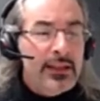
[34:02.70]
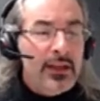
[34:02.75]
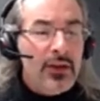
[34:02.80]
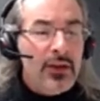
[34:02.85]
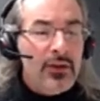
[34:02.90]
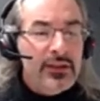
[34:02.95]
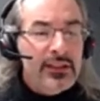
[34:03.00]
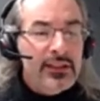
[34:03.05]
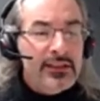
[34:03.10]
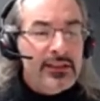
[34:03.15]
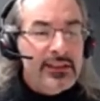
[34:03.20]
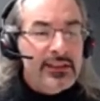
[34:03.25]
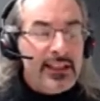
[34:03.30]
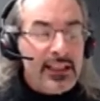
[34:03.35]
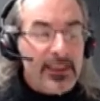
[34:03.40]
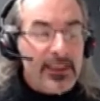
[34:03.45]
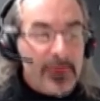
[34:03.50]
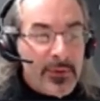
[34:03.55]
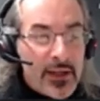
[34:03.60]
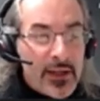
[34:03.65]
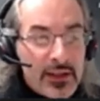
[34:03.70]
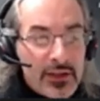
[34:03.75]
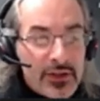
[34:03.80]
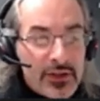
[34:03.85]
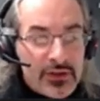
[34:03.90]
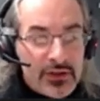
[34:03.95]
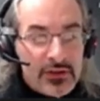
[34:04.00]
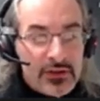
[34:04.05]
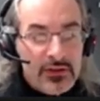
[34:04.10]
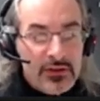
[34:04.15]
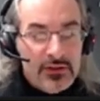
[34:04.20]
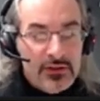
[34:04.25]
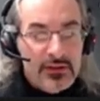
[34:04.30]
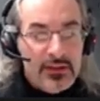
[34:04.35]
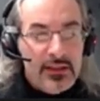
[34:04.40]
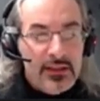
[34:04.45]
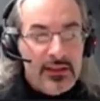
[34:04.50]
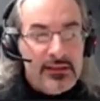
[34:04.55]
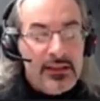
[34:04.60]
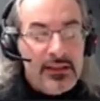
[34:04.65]
Now, this zeta function
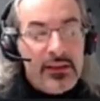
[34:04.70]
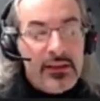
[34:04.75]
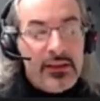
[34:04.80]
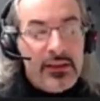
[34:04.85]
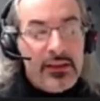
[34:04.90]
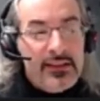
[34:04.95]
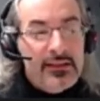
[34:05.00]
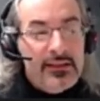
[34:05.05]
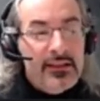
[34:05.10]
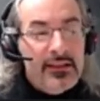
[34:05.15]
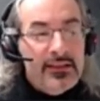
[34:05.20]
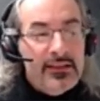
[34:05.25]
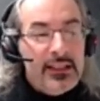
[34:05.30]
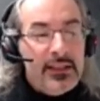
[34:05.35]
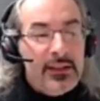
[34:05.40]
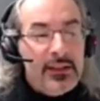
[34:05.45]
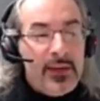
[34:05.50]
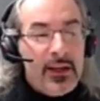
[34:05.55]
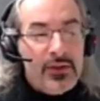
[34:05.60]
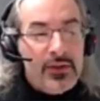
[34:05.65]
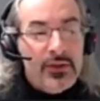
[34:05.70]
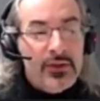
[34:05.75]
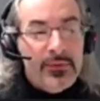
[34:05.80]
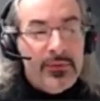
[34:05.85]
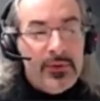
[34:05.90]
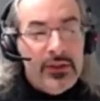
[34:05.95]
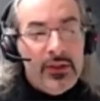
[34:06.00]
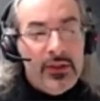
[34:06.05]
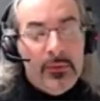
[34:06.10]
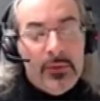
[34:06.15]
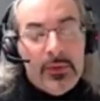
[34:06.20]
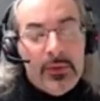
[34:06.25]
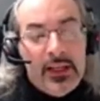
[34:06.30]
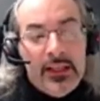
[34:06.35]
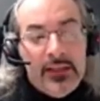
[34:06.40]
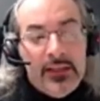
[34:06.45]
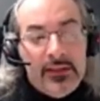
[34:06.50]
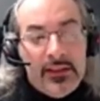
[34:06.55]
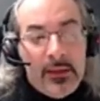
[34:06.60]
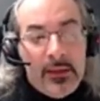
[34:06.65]
is nothing else than a zeta function for the
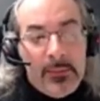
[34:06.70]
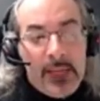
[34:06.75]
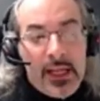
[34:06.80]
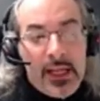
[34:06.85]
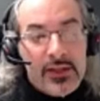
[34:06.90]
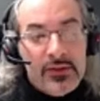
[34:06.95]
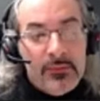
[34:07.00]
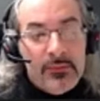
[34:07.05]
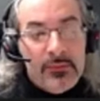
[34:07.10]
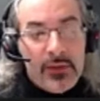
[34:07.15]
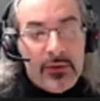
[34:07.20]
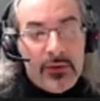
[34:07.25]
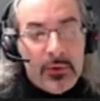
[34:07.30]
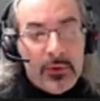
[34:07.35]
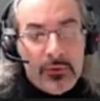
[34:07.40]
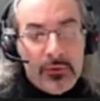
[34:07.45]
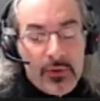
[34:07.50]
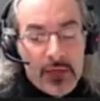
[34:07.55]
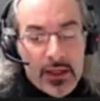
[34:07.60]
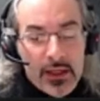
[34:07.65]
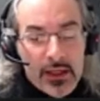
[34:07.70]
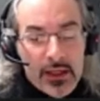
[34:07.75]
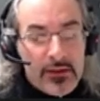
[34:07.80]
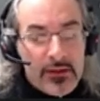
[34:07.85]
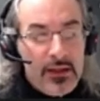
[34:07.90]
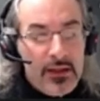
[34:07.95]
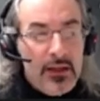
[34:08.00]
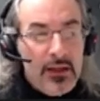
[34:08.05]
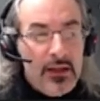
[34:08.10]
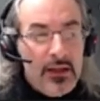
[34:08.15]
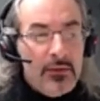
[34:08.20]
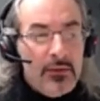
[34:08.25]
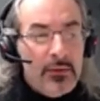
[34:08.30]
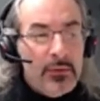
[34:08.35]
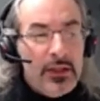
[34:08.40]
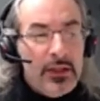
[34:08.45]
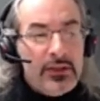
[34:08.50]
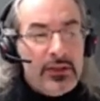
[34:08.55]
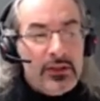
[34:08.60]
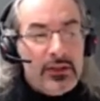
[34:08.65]
operator Laplacian plus mu squared,
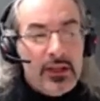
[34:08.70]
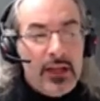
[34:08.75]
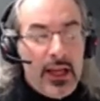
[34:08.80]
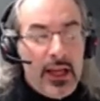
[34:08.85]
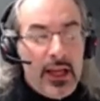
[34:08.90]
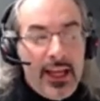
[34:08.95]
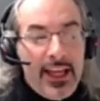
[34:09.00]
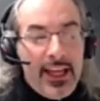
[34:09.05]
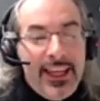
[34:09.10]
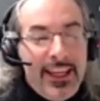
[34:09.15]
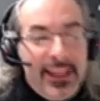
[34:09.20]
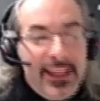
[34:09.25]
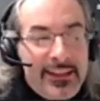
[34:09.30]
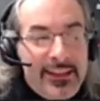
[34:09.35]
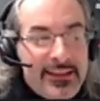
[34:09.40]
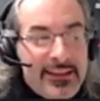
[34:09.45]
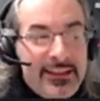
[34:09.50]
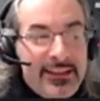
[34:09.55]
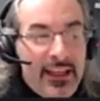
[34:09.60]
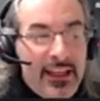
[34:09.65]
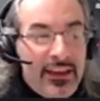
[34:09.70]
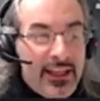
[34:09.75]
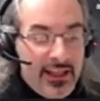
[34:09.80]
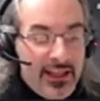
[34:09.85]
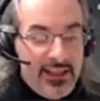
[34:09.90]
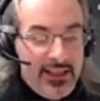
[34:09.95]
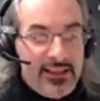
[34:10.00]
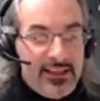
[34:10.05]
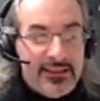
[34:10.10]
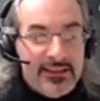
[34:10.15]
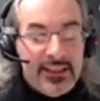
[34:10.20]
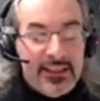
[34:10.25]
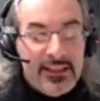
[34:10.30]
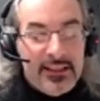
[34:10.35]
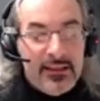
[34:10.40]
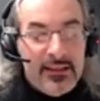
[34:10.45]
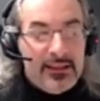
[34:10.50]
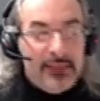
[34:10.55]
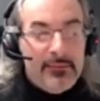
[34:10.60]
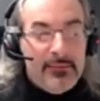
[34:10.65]
which is nothing else than
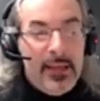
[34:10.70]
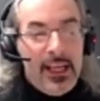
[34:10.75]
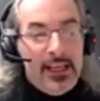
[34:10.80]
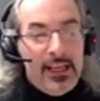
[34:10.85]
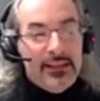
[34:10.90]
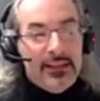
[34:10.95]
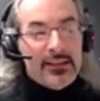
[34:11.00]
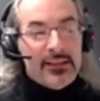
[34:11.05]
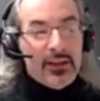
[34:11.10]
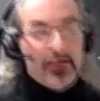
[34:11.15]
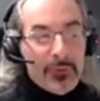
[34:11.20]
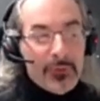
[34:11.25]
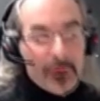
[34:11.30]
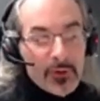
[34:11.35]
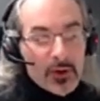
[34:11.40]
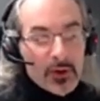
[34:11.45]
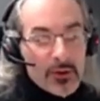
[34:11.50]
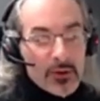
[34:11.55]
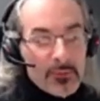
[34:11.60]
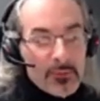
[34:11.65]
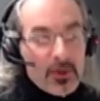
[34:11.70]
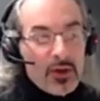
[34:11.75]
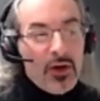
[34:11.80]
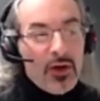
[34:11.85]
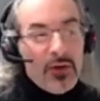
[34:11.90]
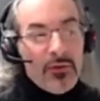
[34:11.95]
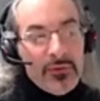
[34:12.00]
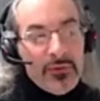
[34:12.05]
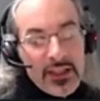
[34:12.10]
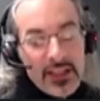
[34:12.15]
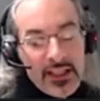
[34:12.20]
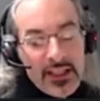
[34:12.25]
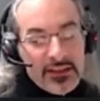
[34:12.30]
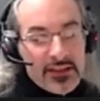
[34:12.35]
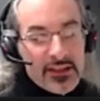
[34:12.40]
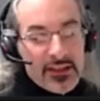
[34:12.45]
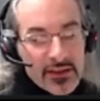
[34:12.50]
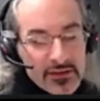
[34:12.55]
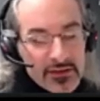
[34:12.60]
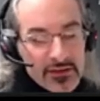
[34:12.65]
the, the Mellin transform of the heat
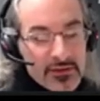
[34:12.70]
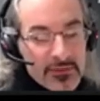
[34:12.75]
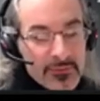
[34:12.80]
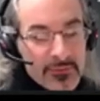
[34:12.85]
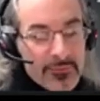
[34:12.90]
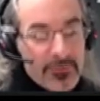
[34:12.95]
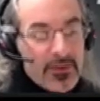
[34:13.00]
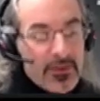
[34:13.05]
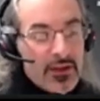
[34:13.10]
kernel.